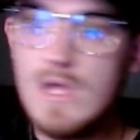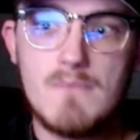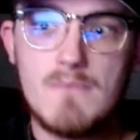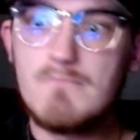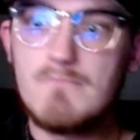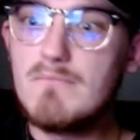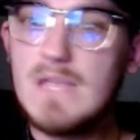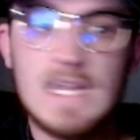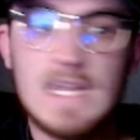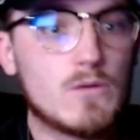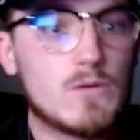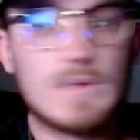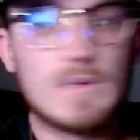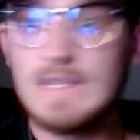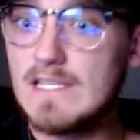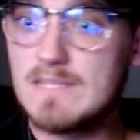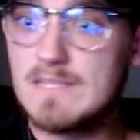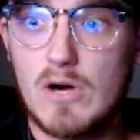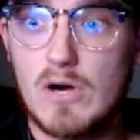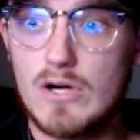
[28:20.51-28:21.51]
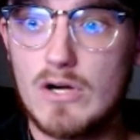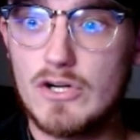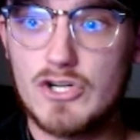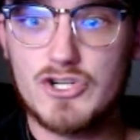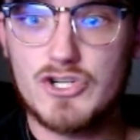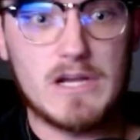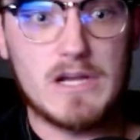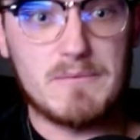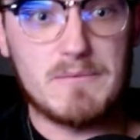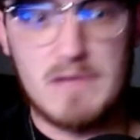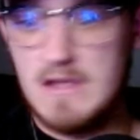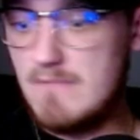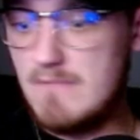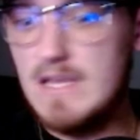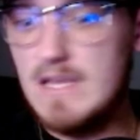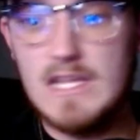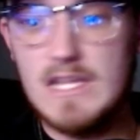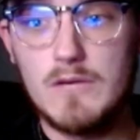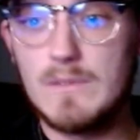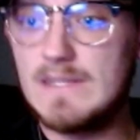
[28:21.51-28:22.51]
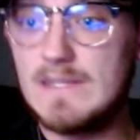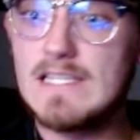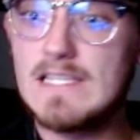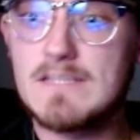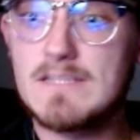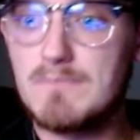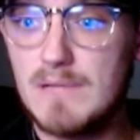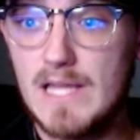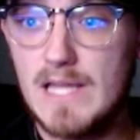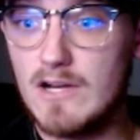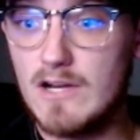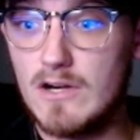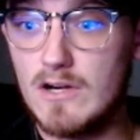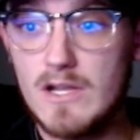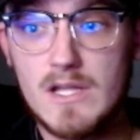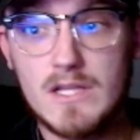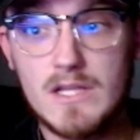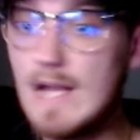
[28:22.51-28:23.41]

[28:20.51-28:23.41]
meeting with this partnership, meeting with this player.